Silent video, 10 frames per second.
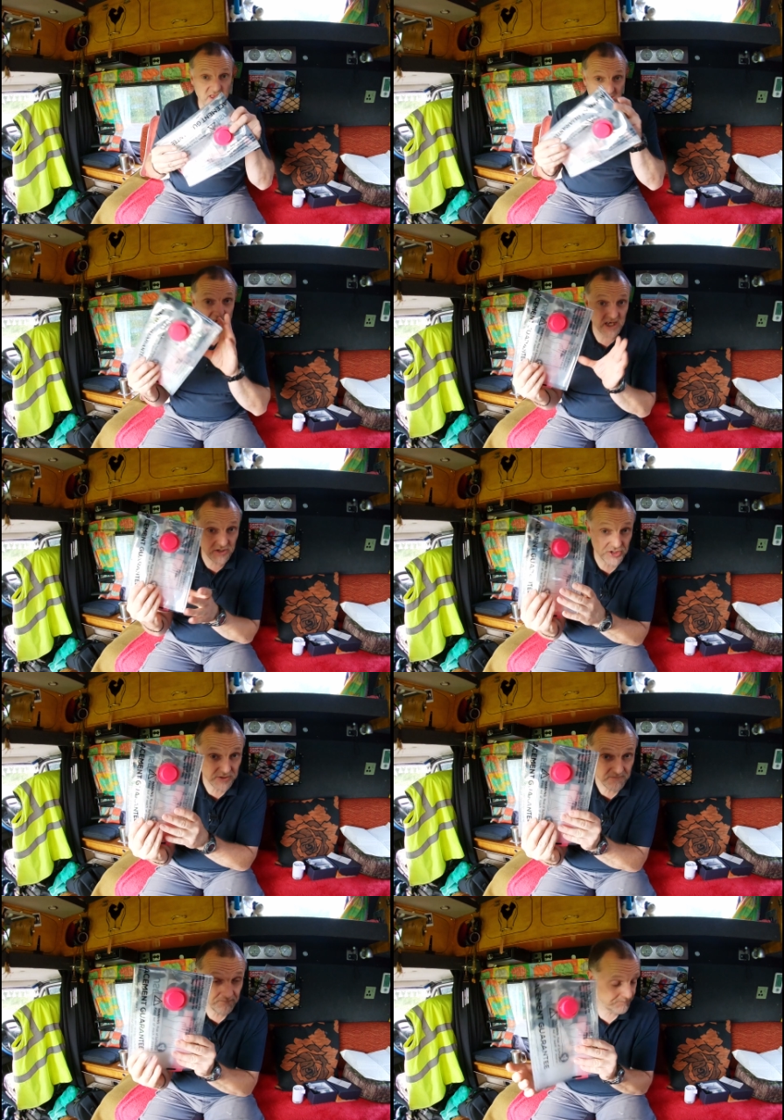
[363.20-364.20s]
of these.
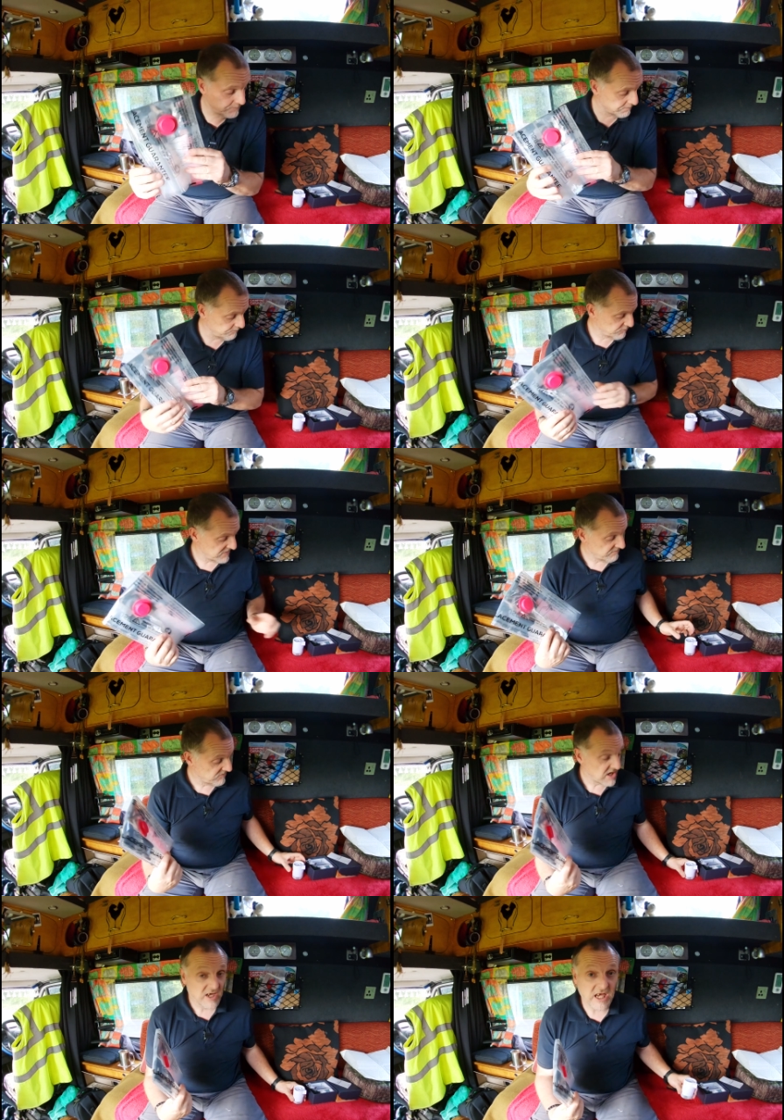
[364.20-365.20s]

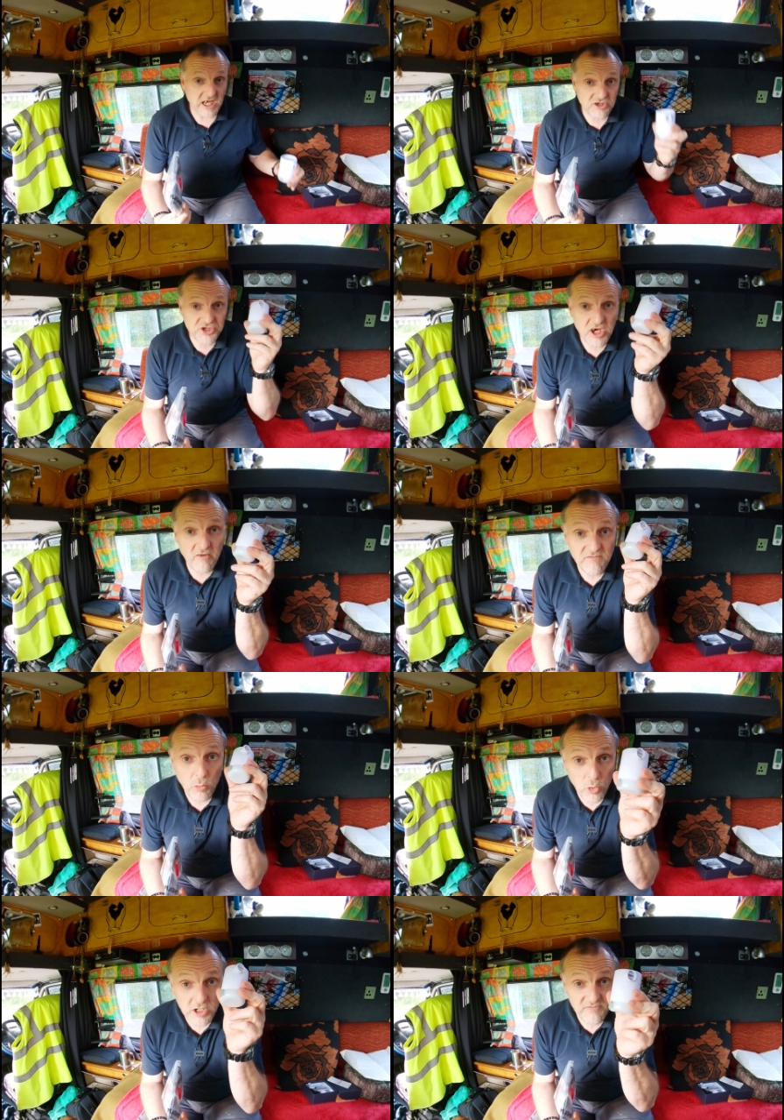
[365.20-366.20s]
Get yourself
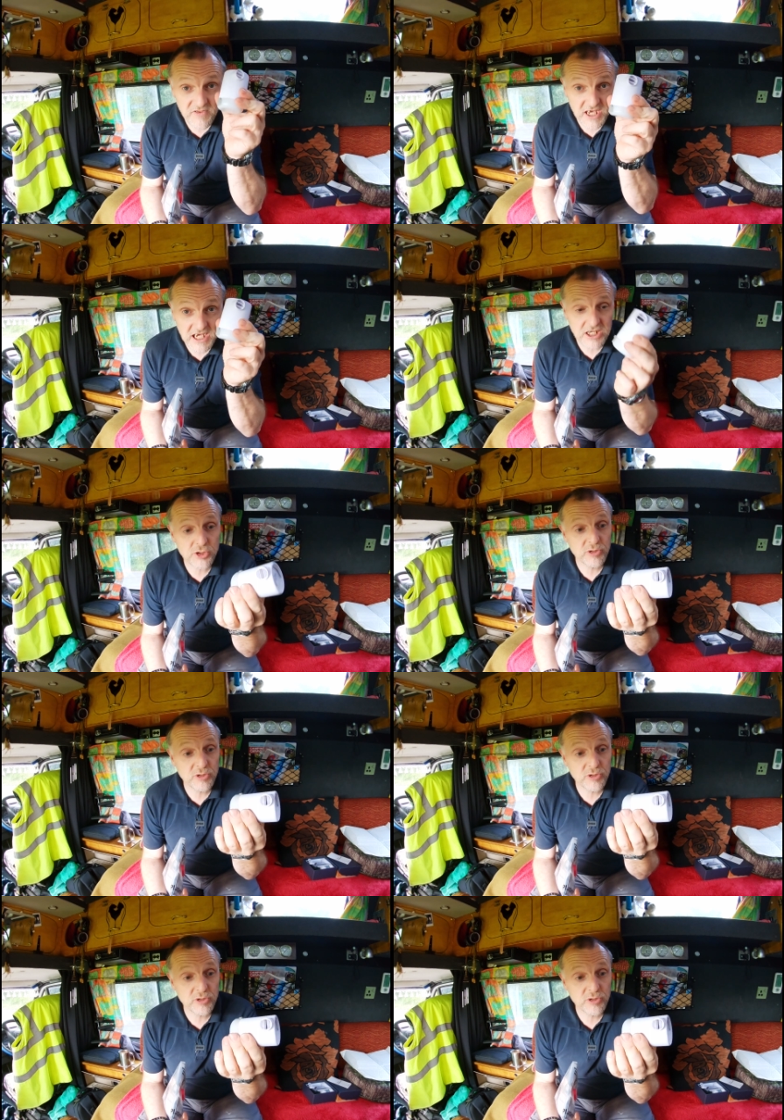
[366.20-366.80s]
one of these,